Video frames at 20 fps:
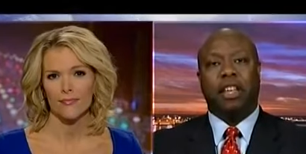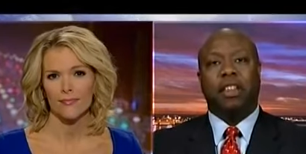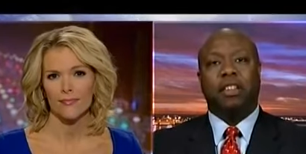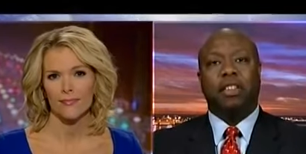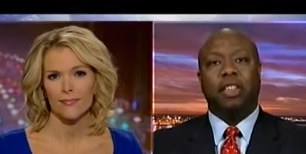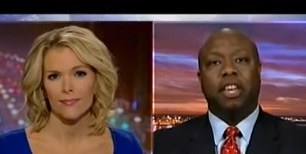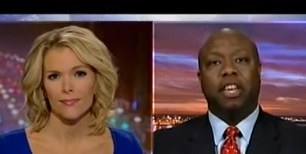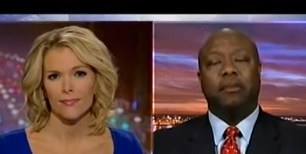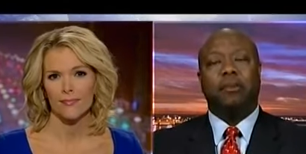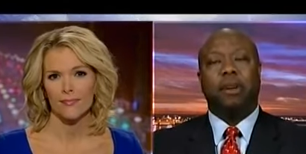
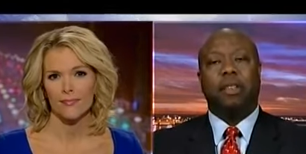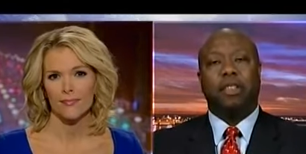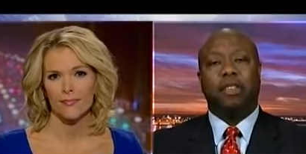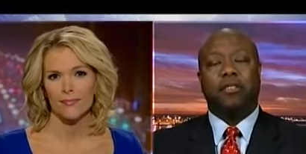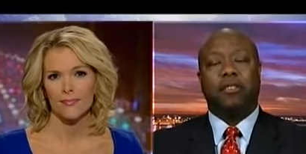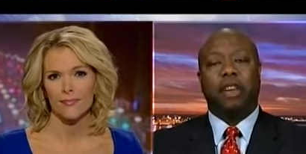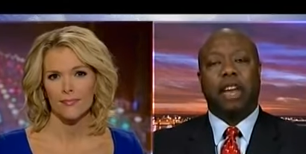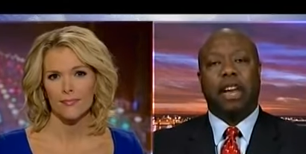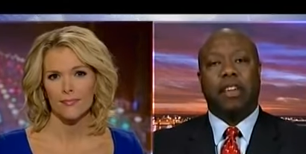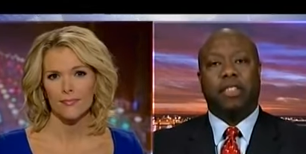Speaker 1: Think about the
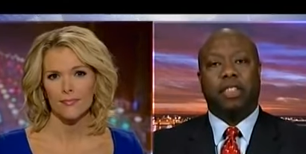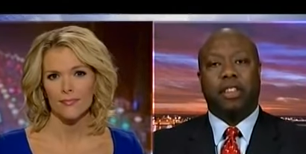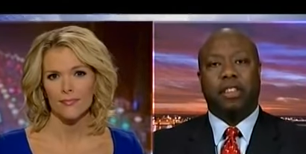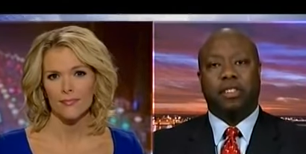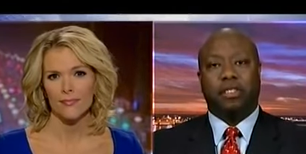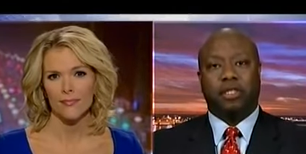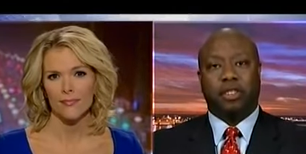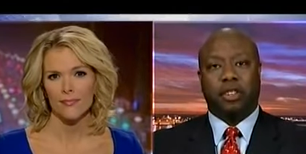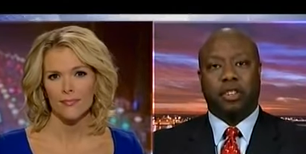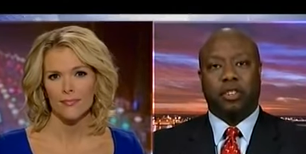fact that
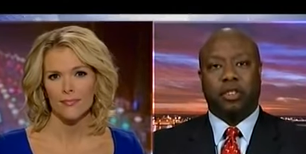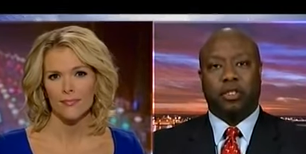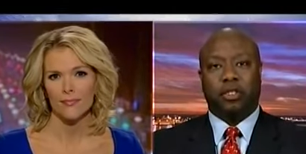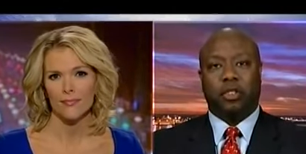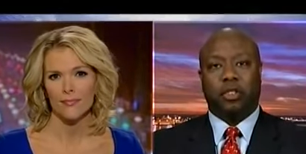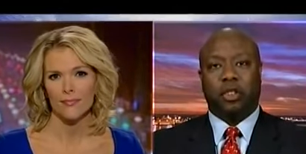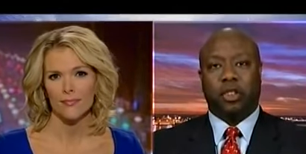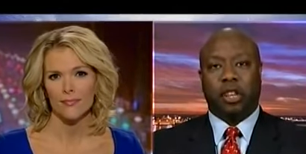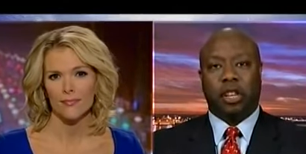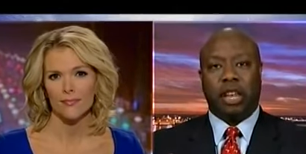since
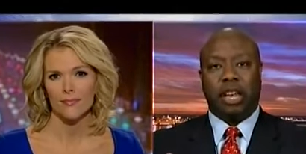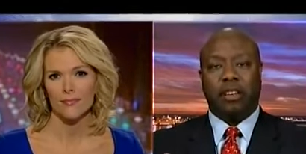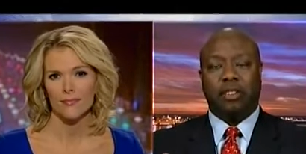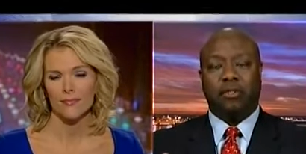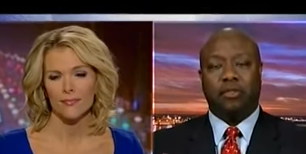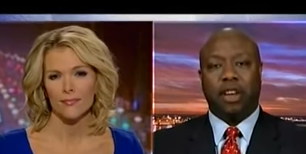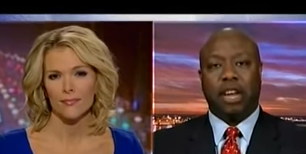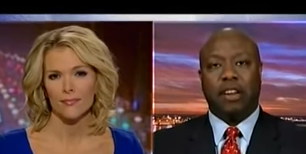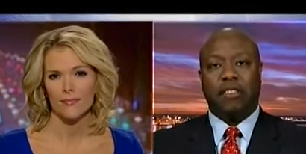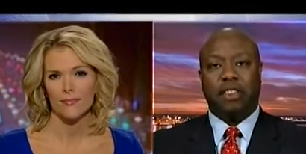the
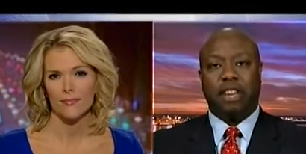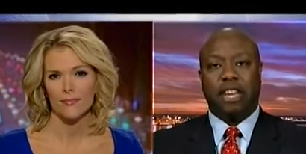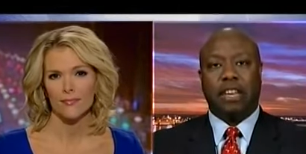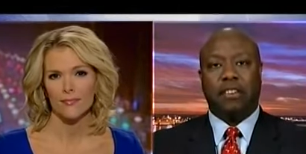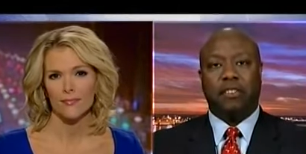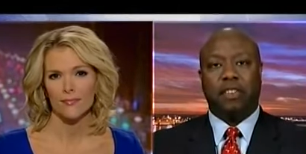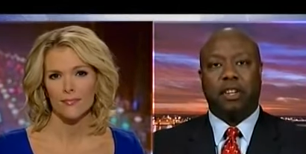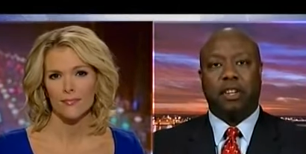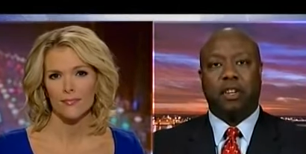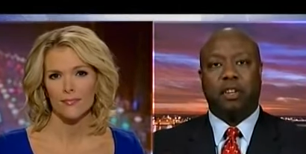last
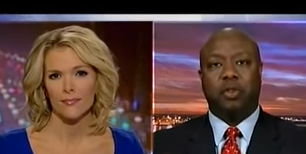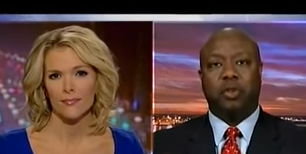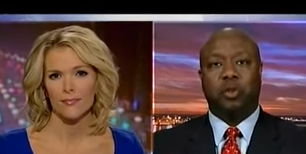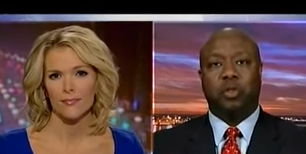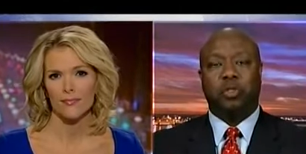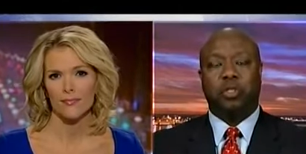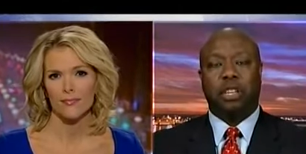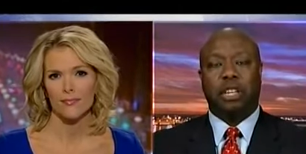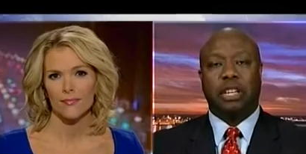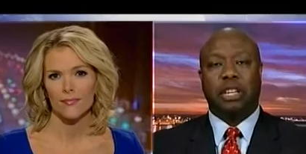5.5 years,
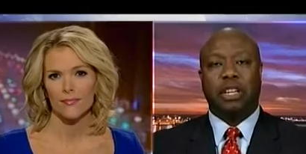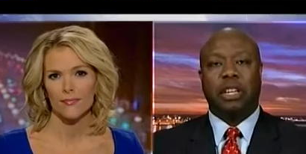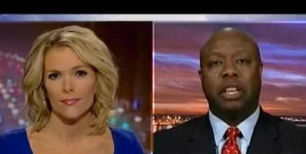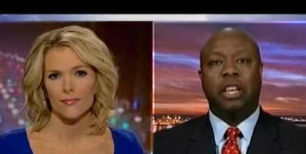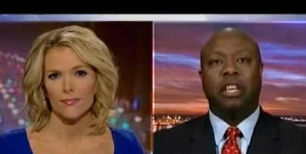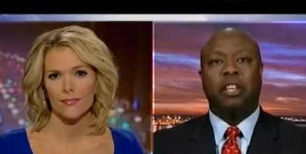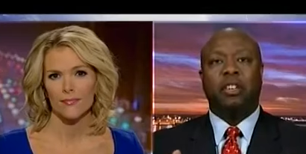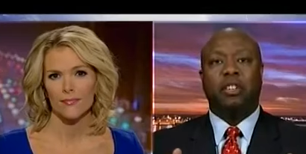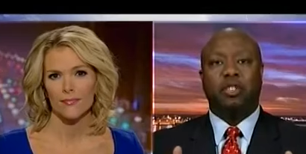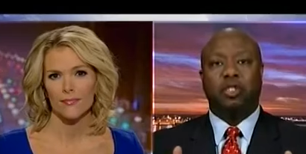we've seen
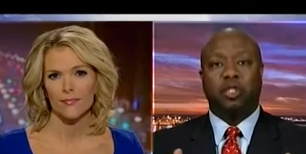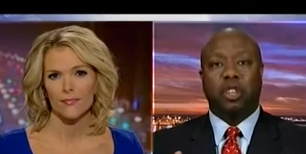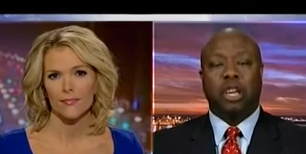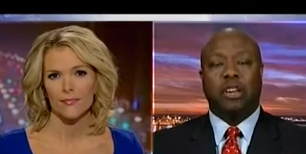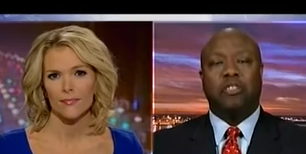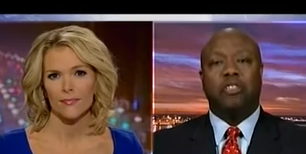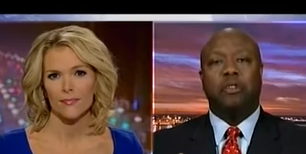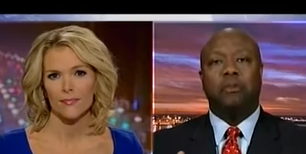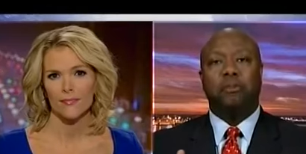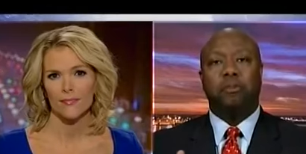
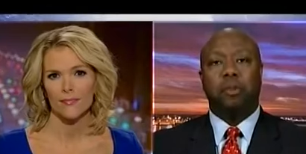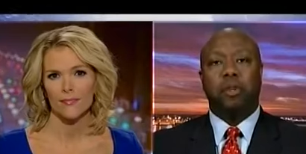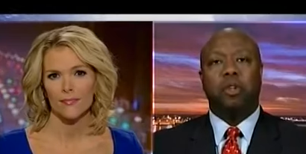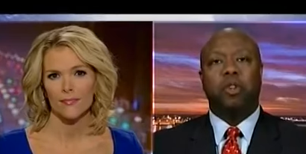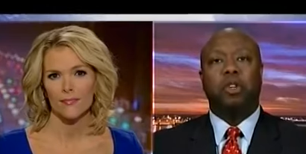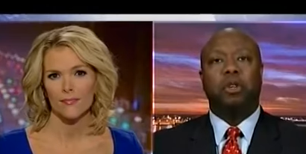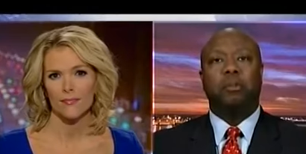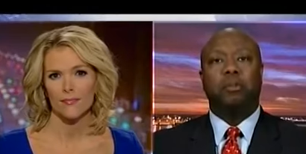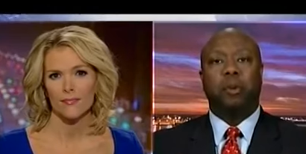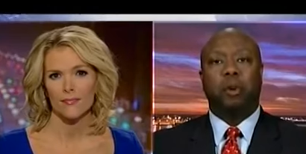7
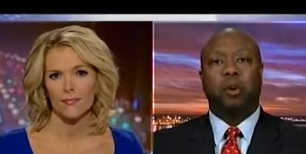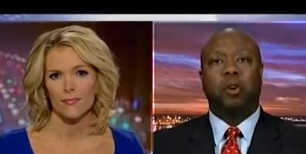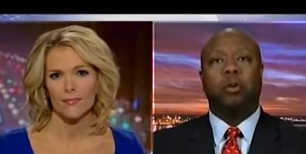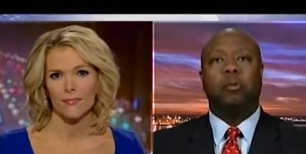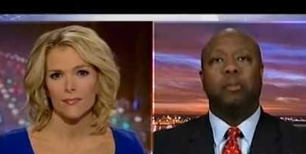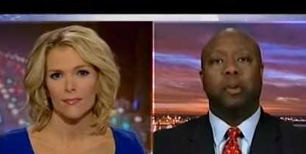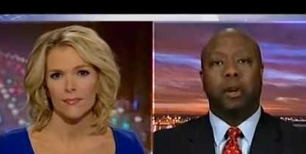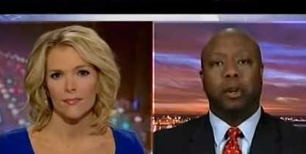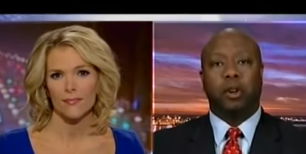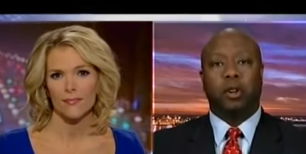million more
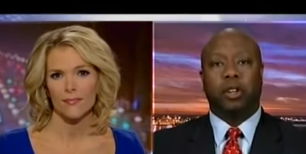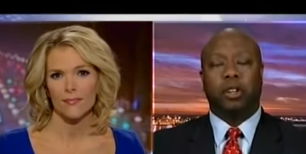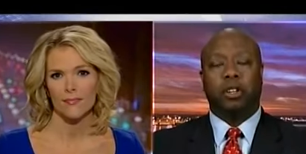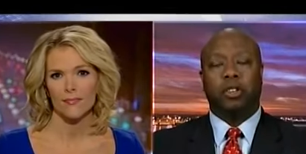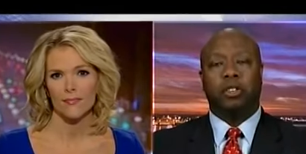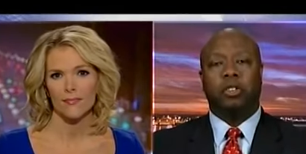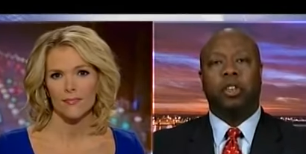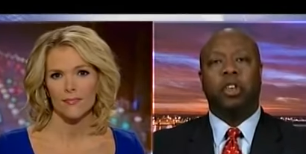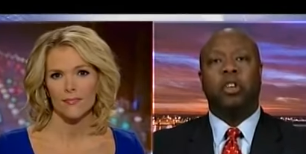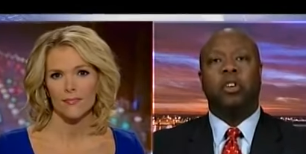
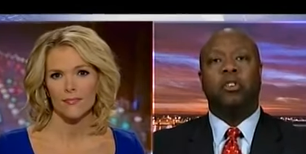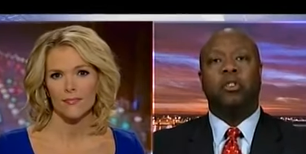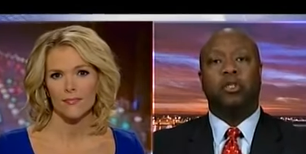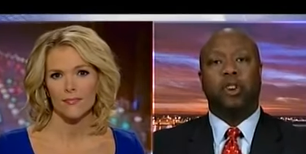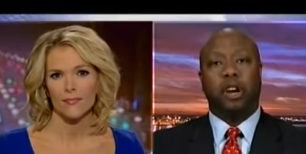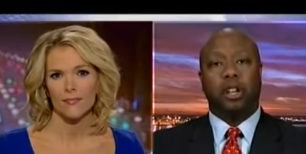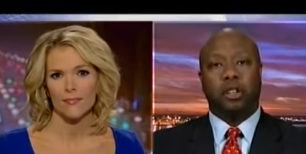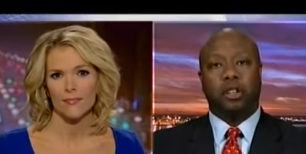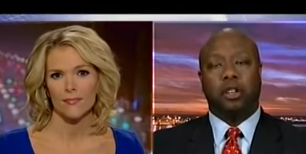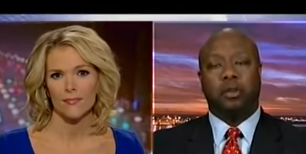Americans
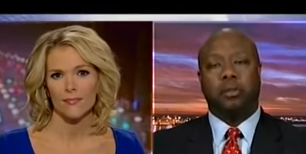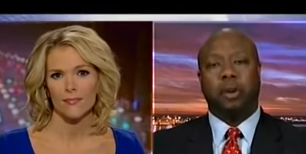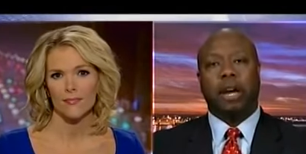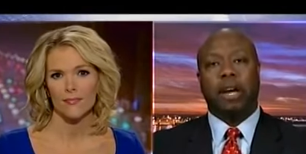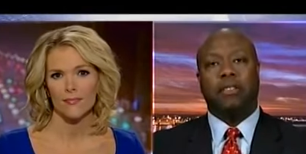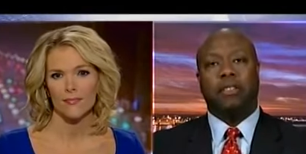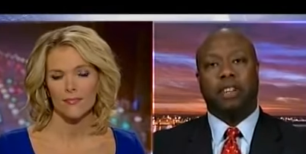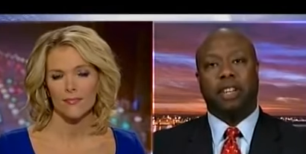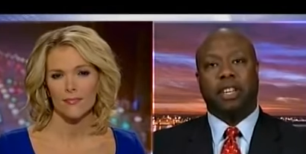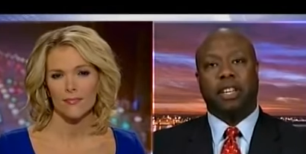fall into
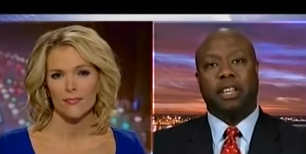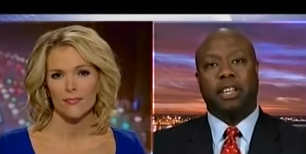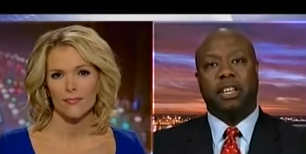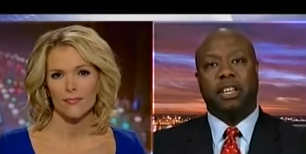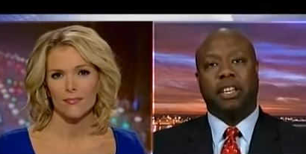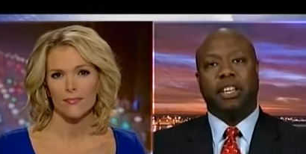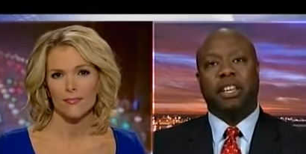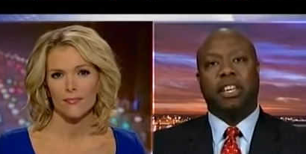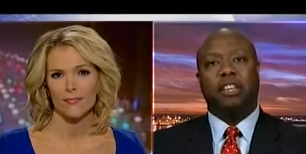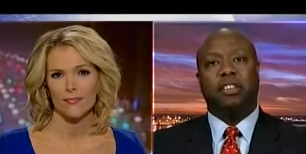poverty.
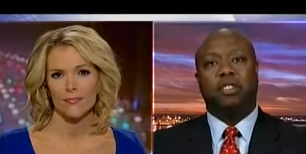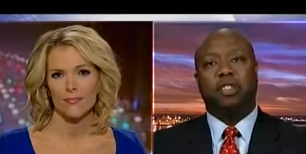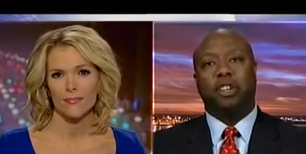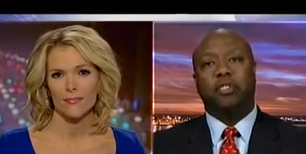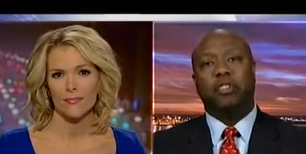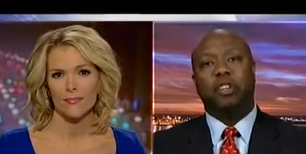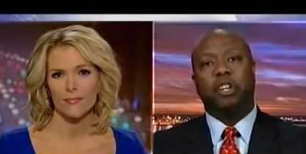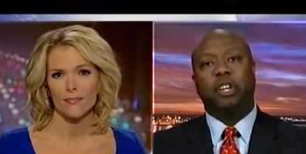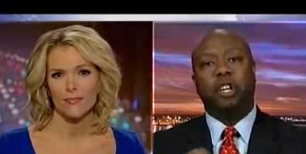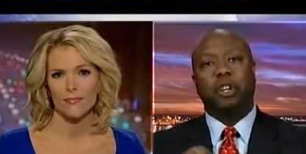Instead
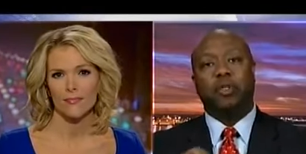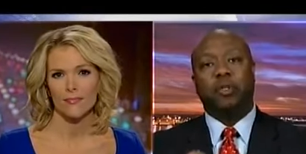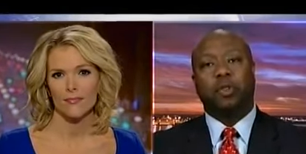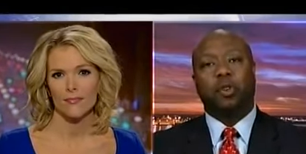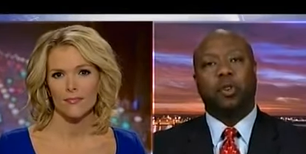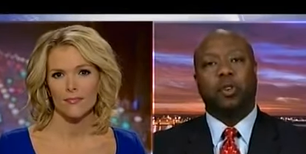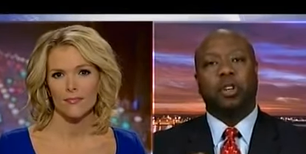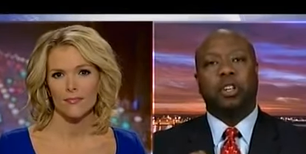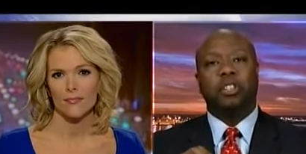of looking for an